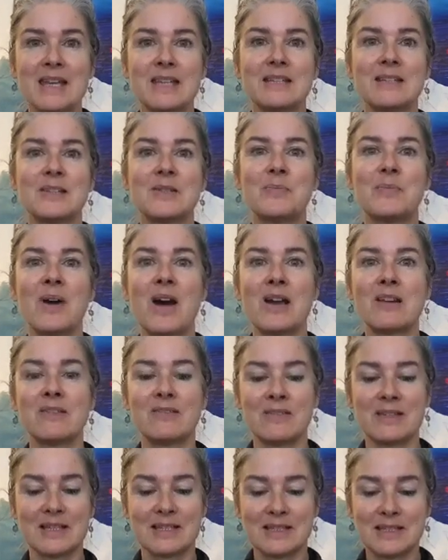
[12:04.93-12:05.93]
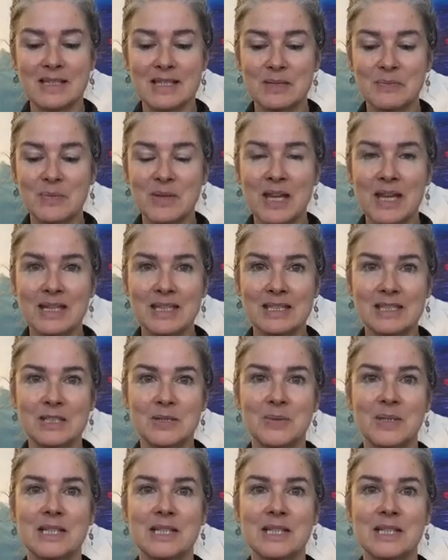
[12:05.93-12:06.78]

another part of this is beginning to